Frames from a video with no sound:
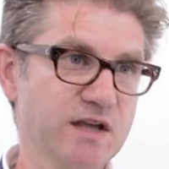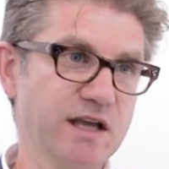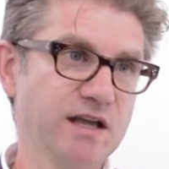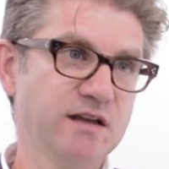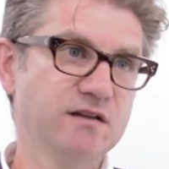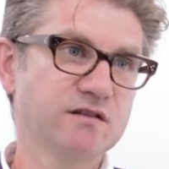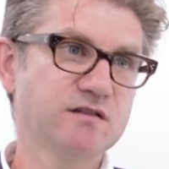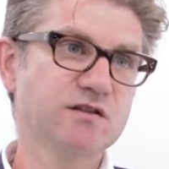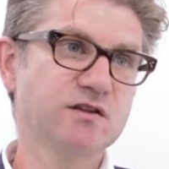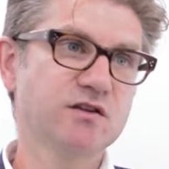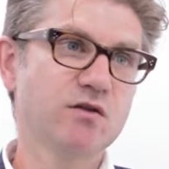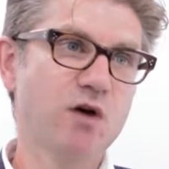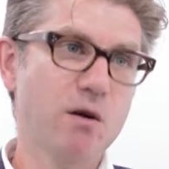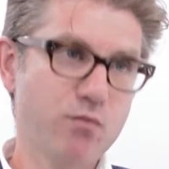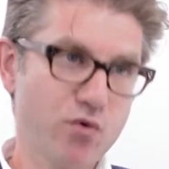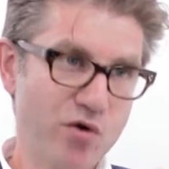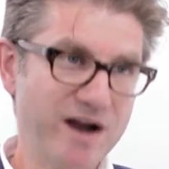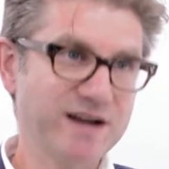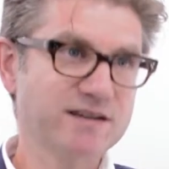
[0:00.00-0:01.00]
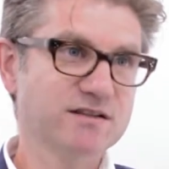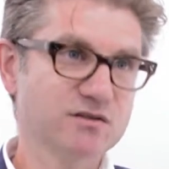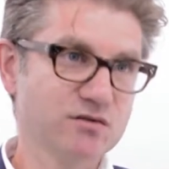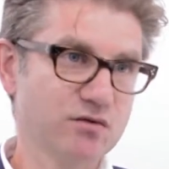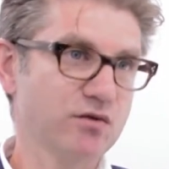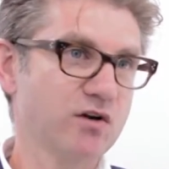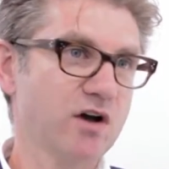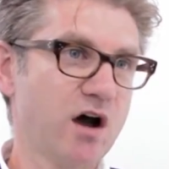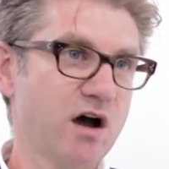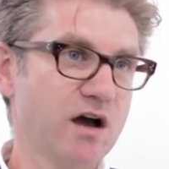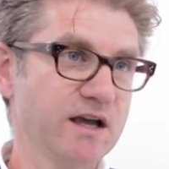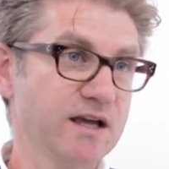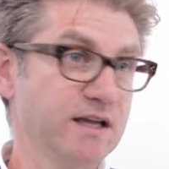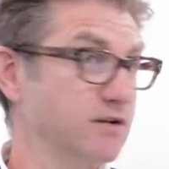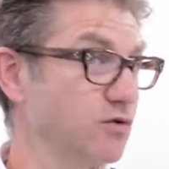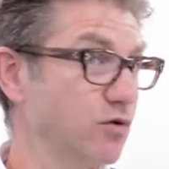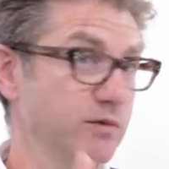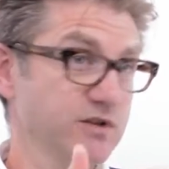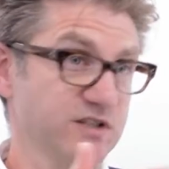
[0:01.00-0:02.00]
into a practical
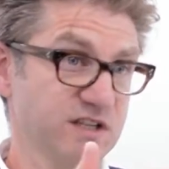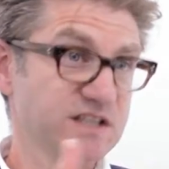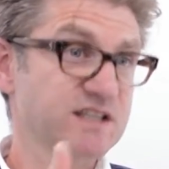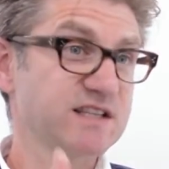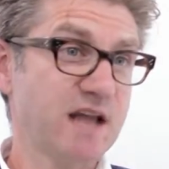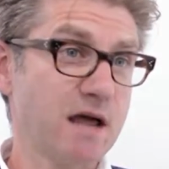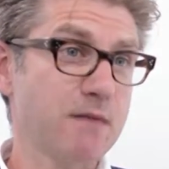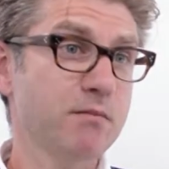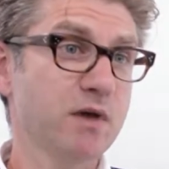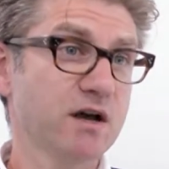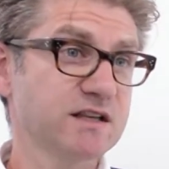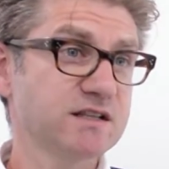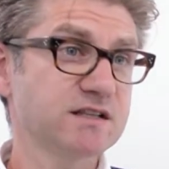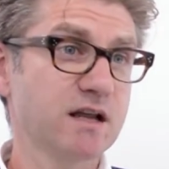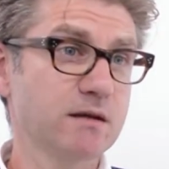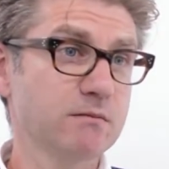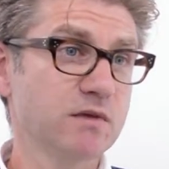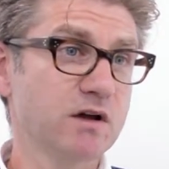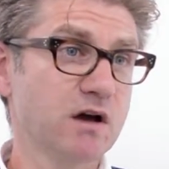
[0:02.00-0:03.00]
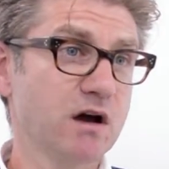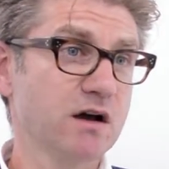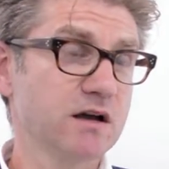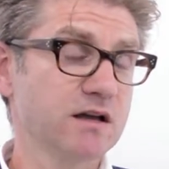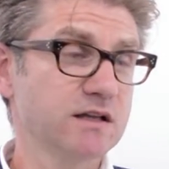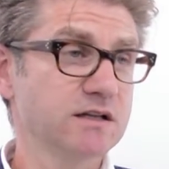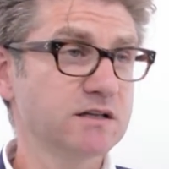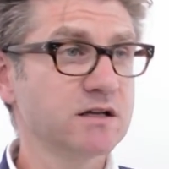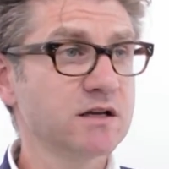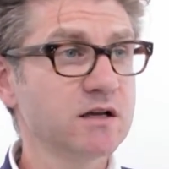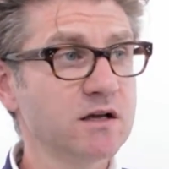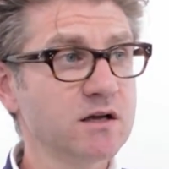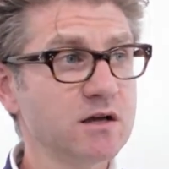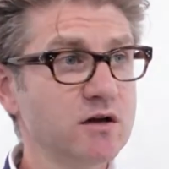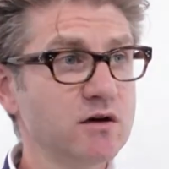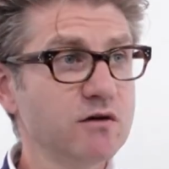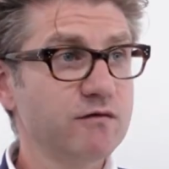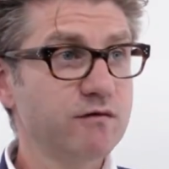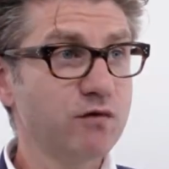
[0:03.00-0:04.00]
guide, almost a step-by-step guide
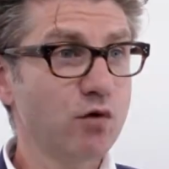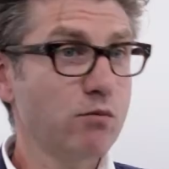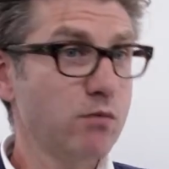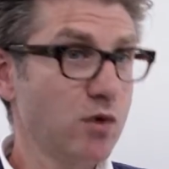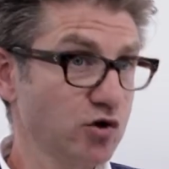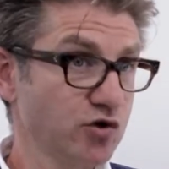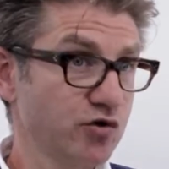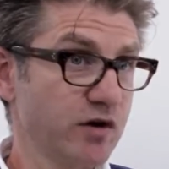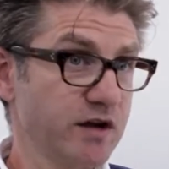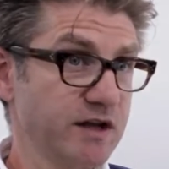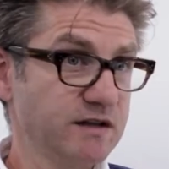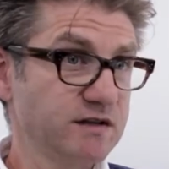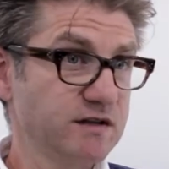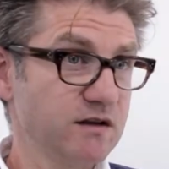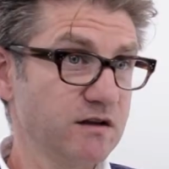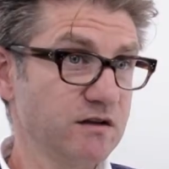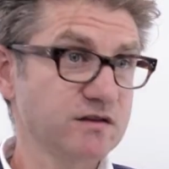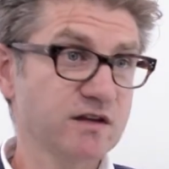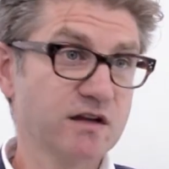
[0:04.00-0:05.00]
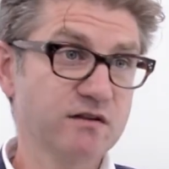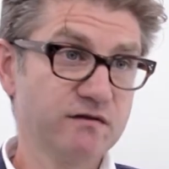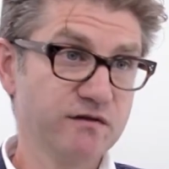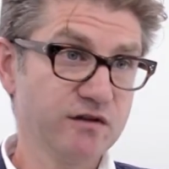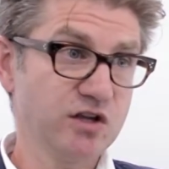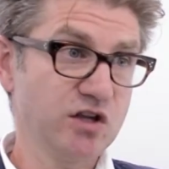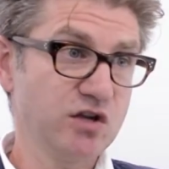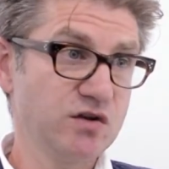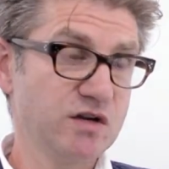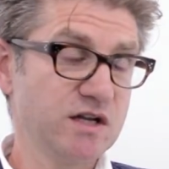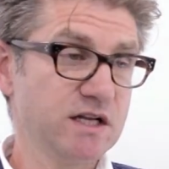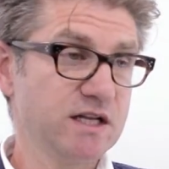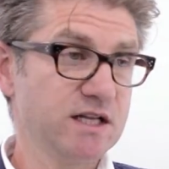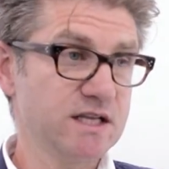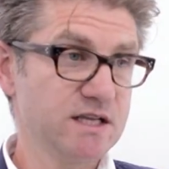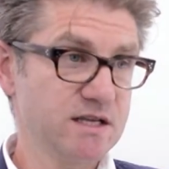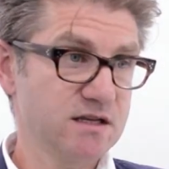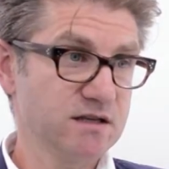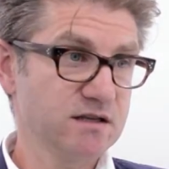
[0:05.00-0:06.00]
for moderators and for unit
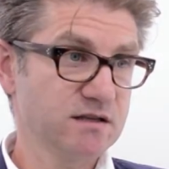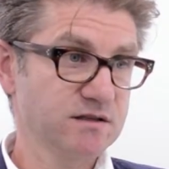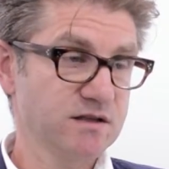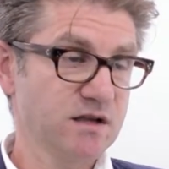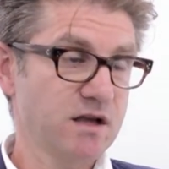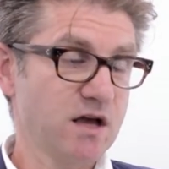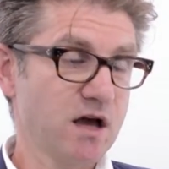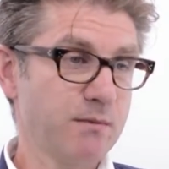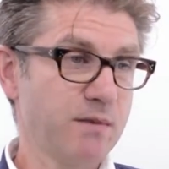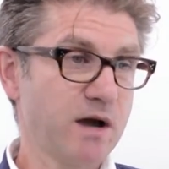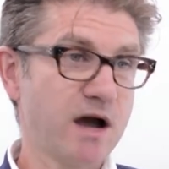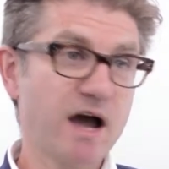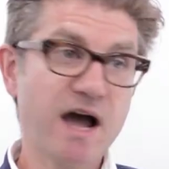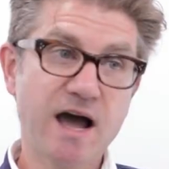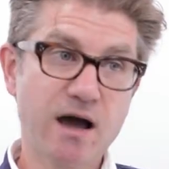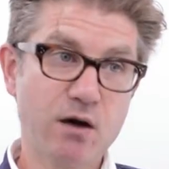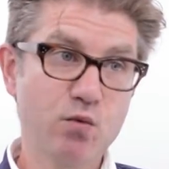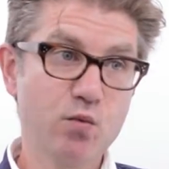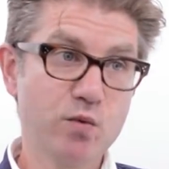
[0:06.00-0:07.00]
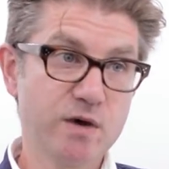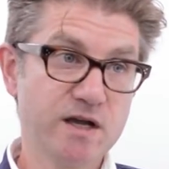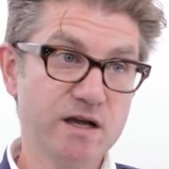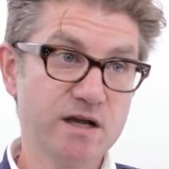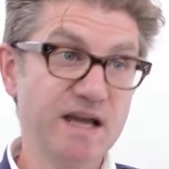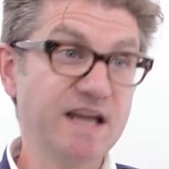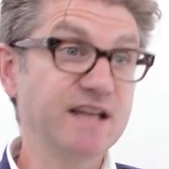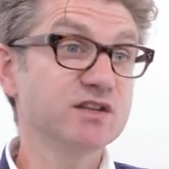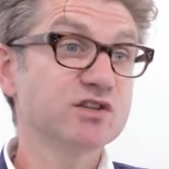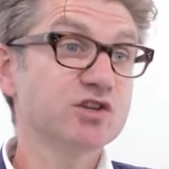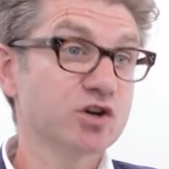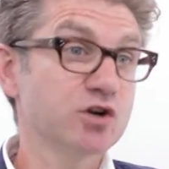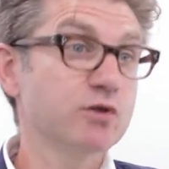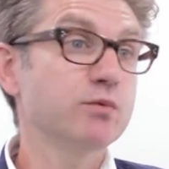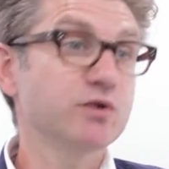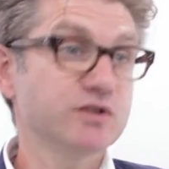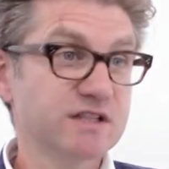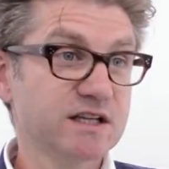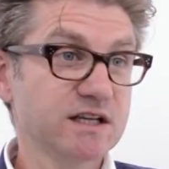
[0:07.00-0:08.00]
leaders about how we're
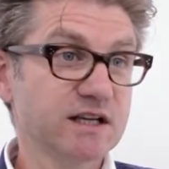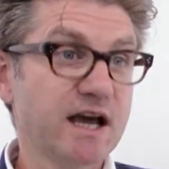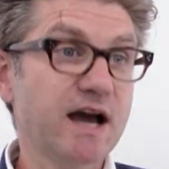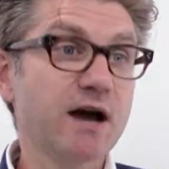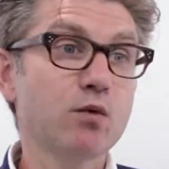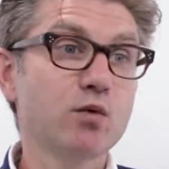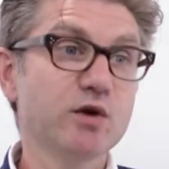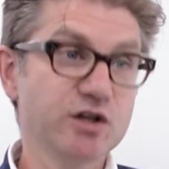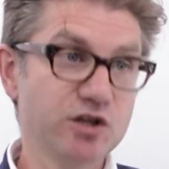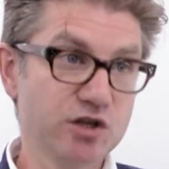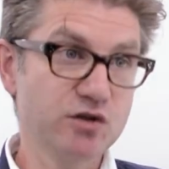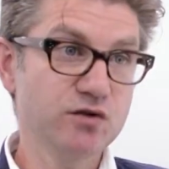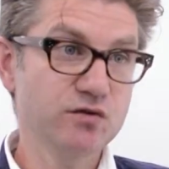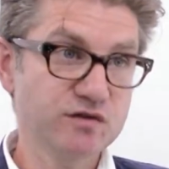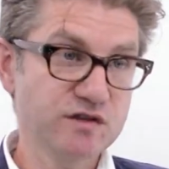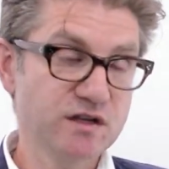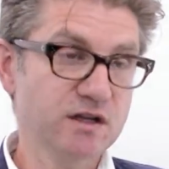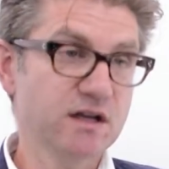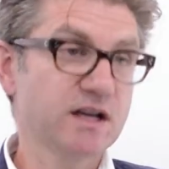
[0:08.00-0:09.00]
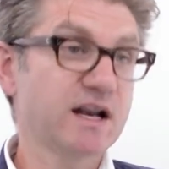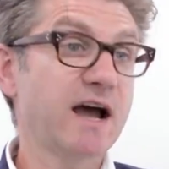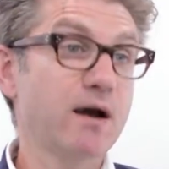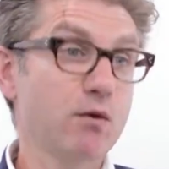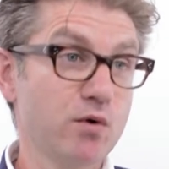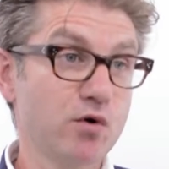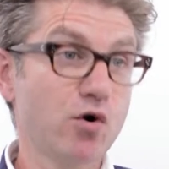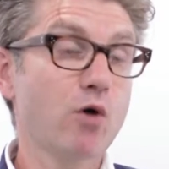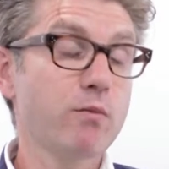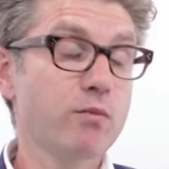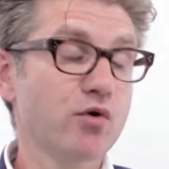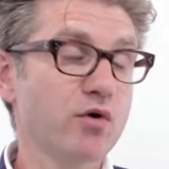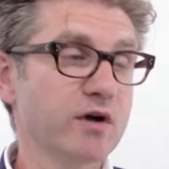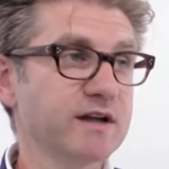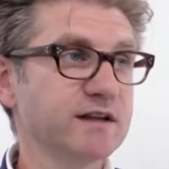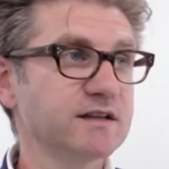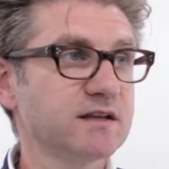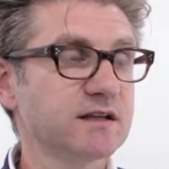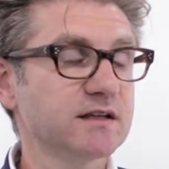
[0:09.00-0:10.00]
interpreting, how we're using and how we're
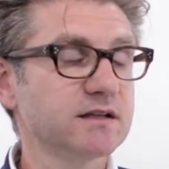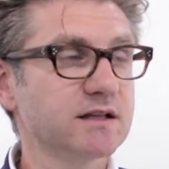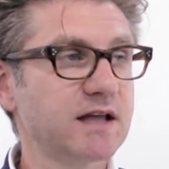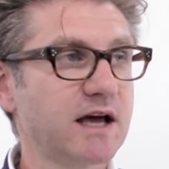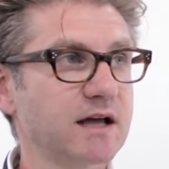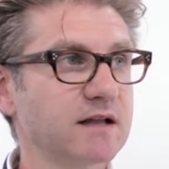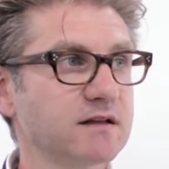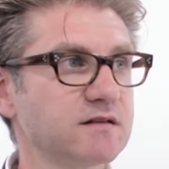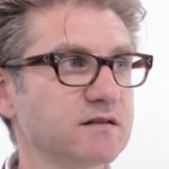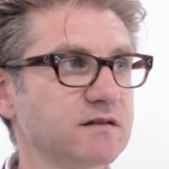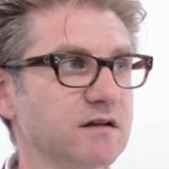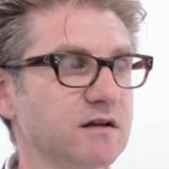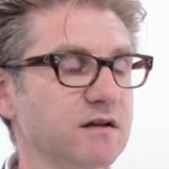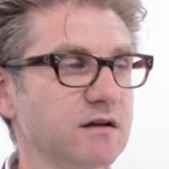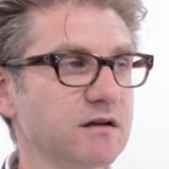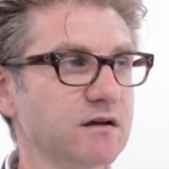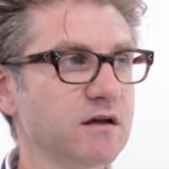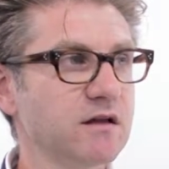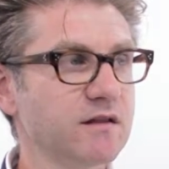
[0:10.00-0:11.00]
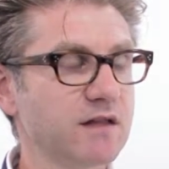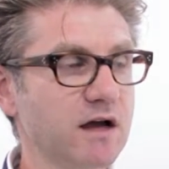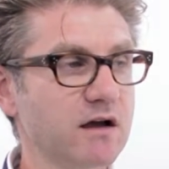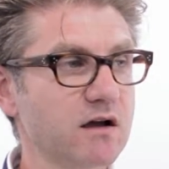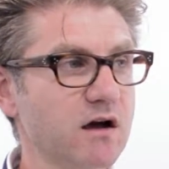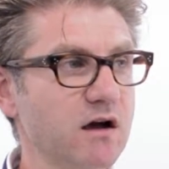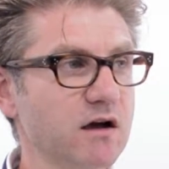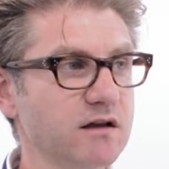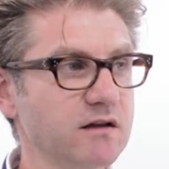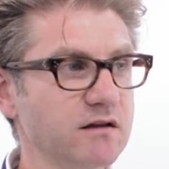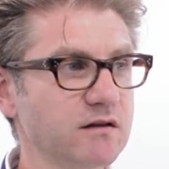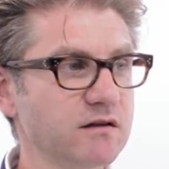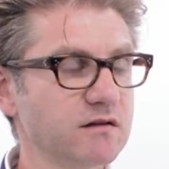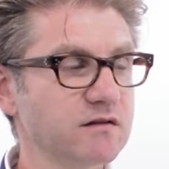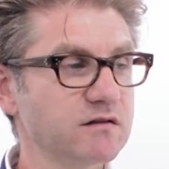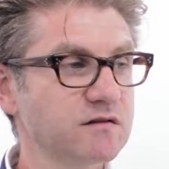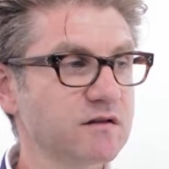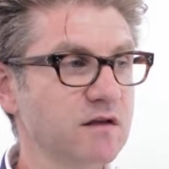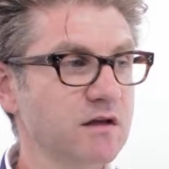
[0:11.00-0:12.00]
operating that
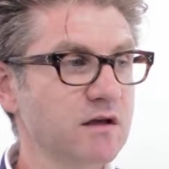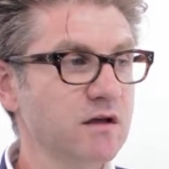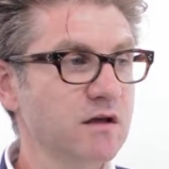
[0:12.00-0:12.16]
guidance.